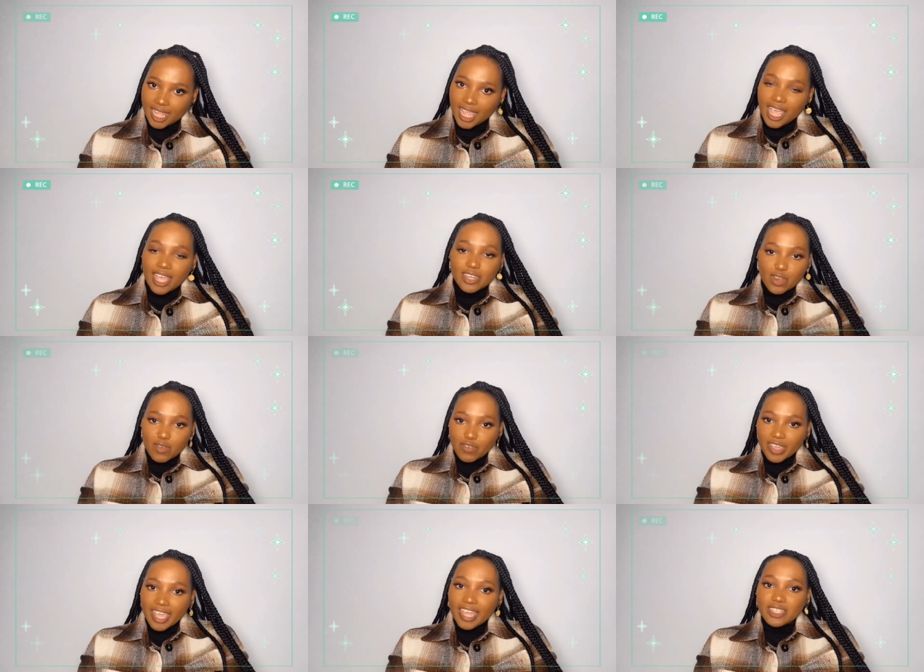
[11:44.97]
don't
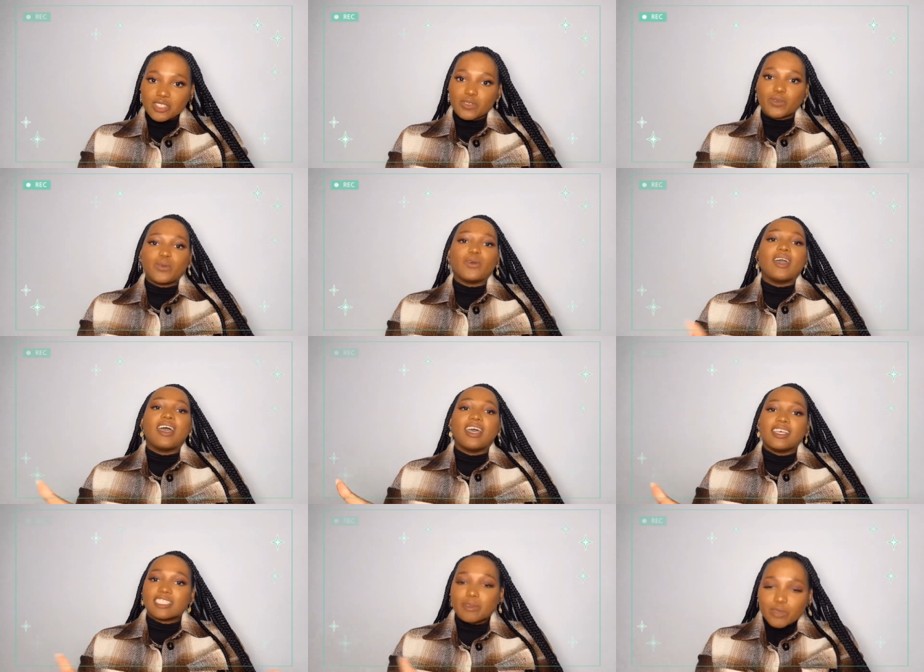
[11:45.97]
forget to
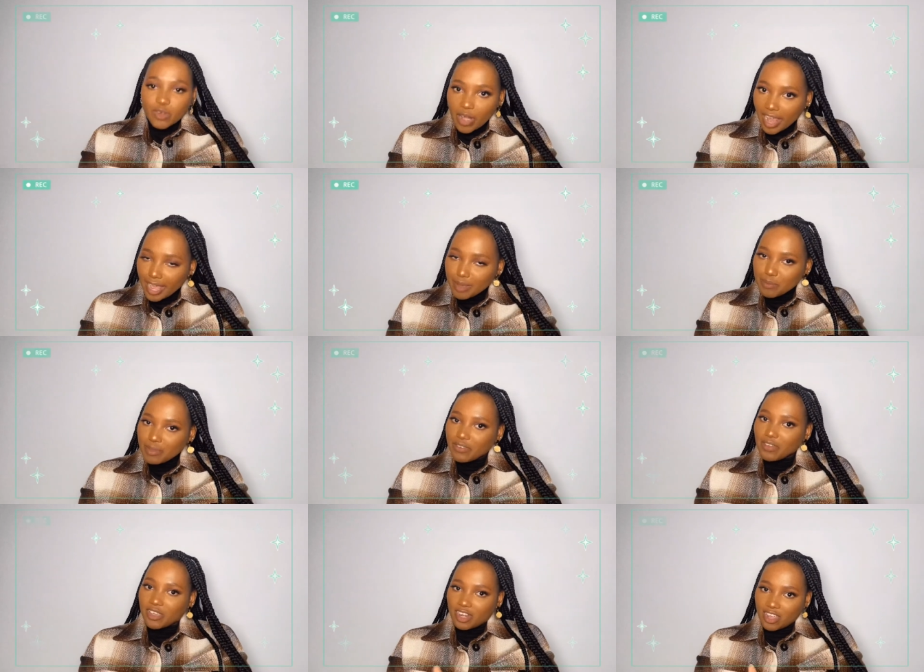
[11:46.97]
subscribe if you
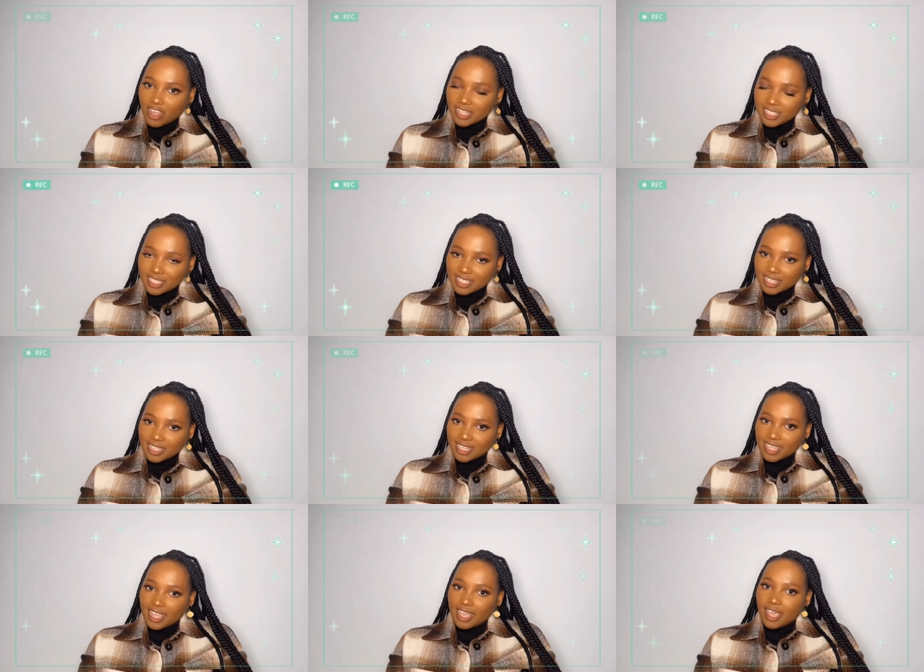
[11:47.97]
are not
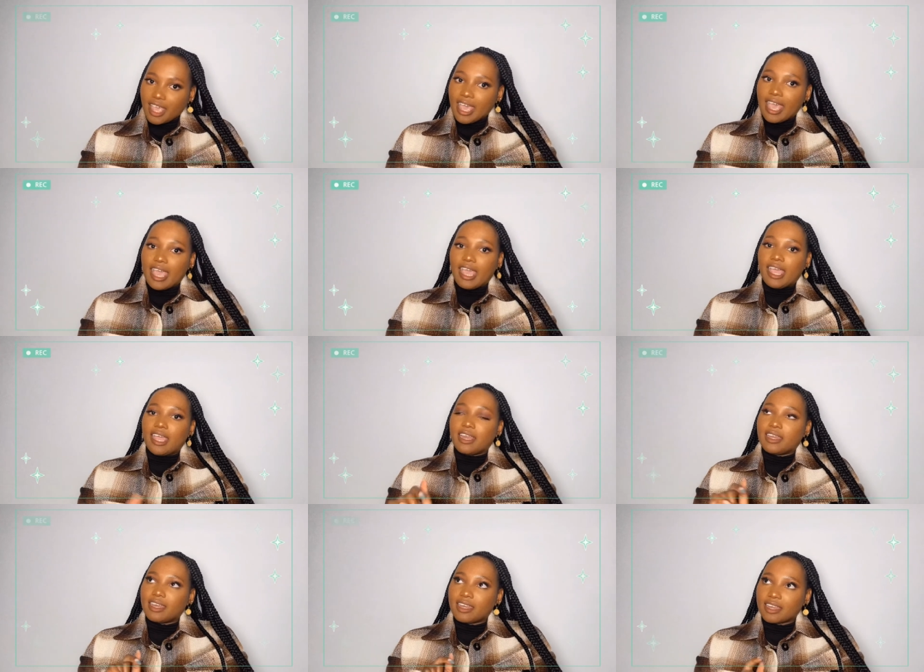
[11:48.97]

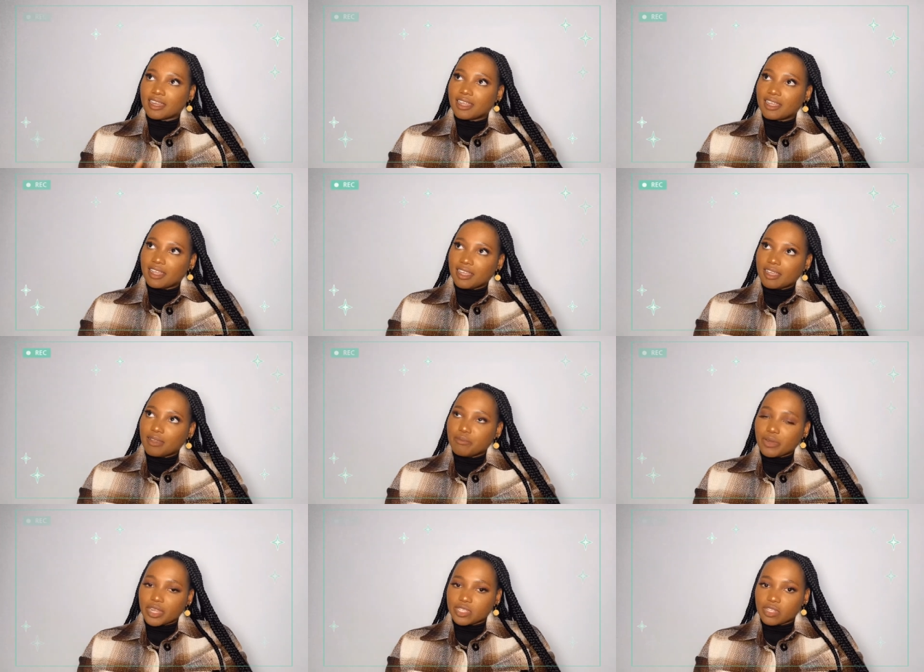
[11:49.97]
and
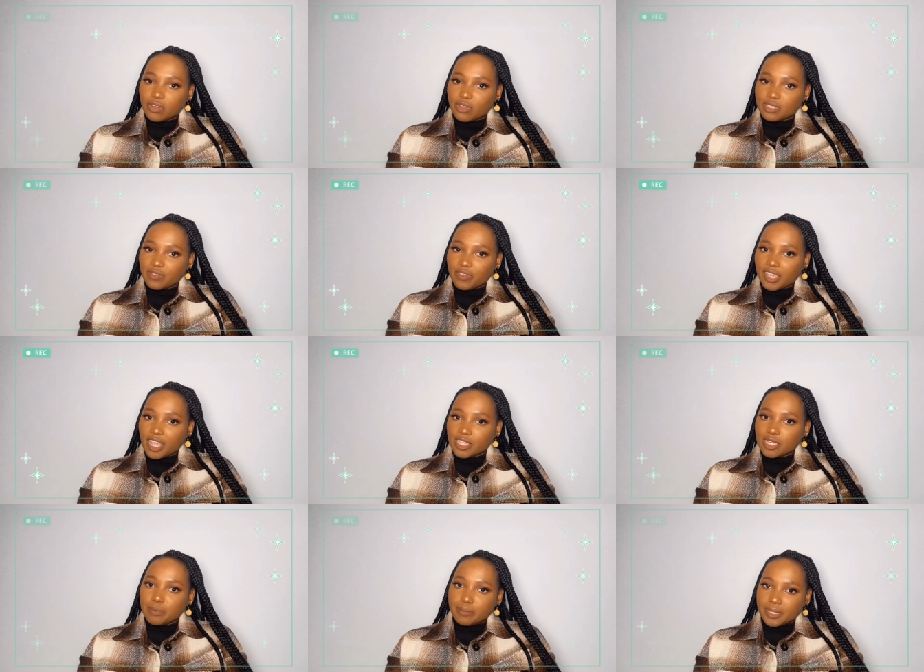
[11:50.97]
press your notification
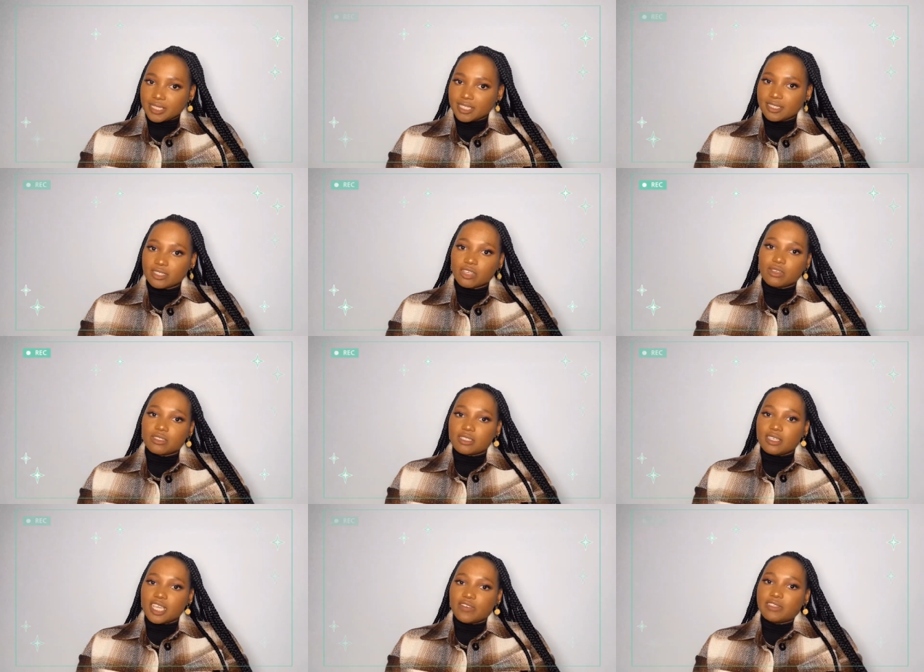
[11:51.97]
button so you see
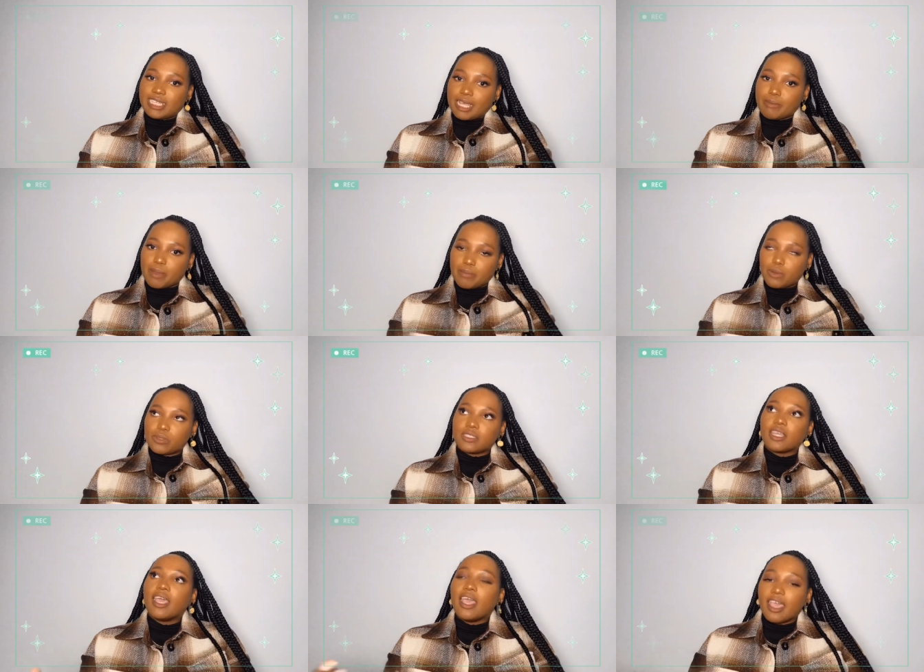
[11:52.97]
every time i post
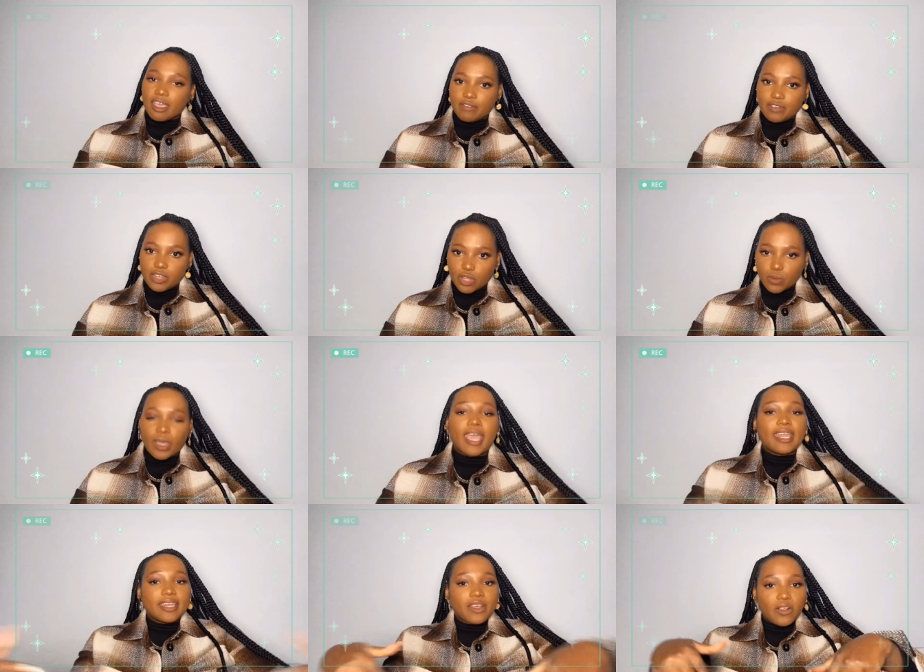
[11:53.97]
a video
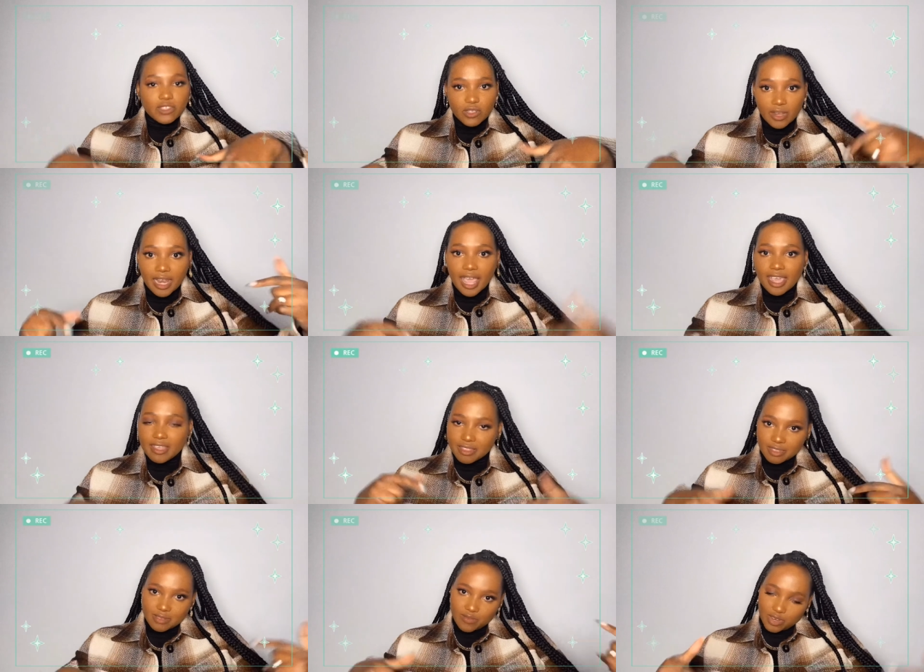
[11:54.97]
and also like this
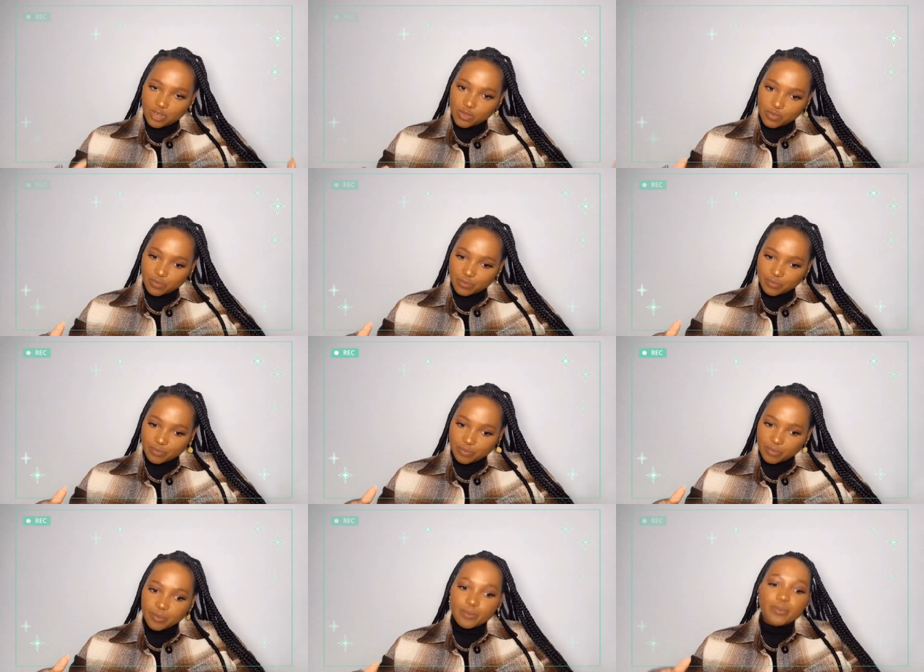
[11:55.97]
video
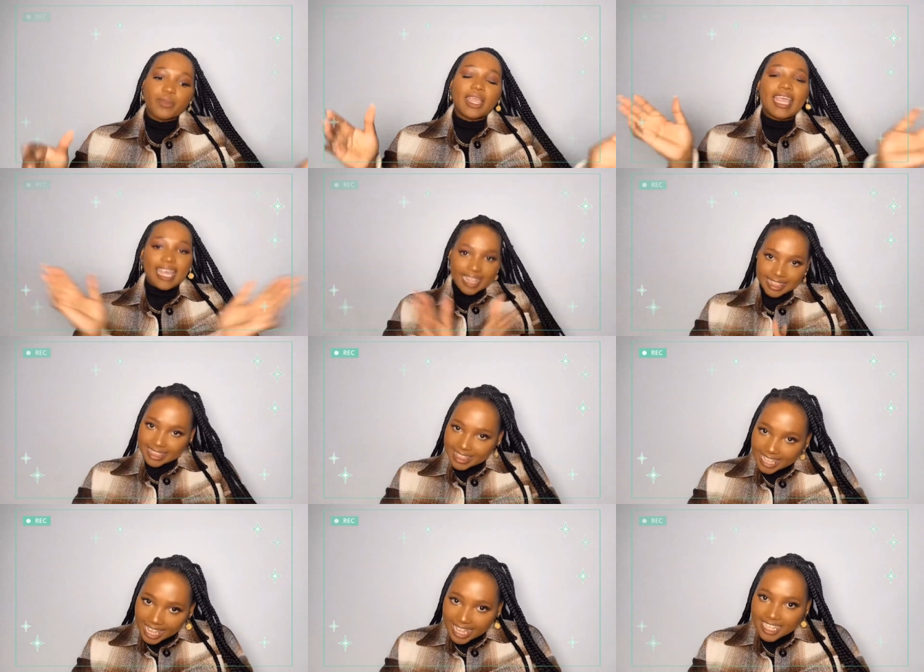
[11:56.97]

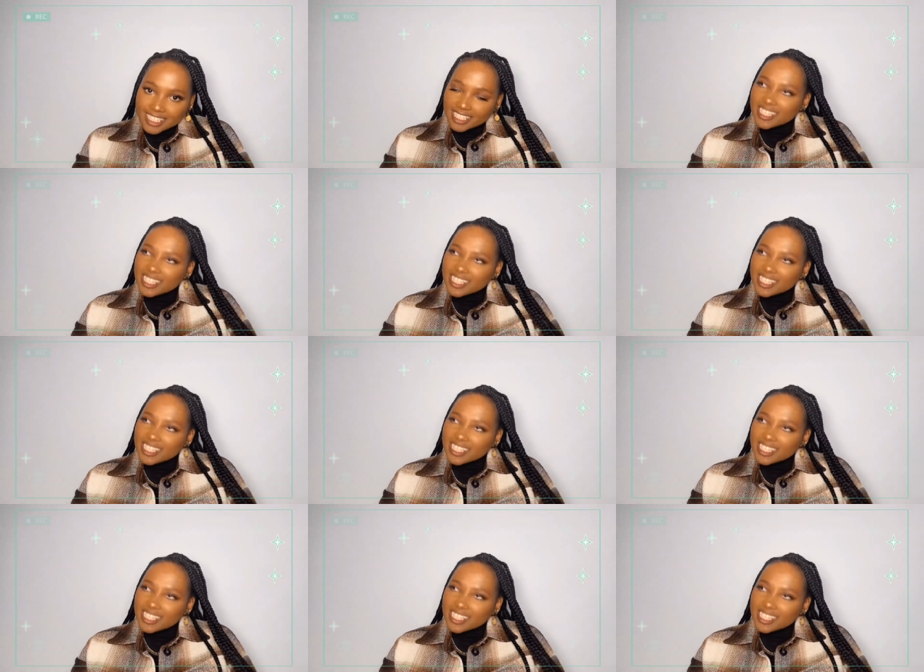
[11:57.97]
thanks